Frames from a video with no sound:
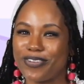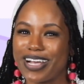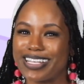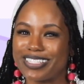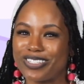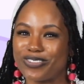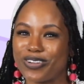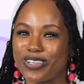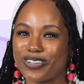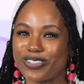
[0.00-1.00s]
you guys
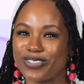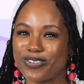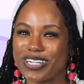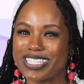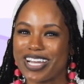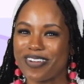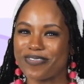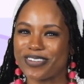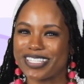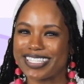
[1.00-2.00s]
enjoy your story time
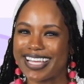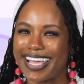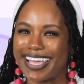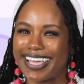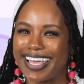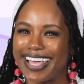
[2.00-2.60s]
for today.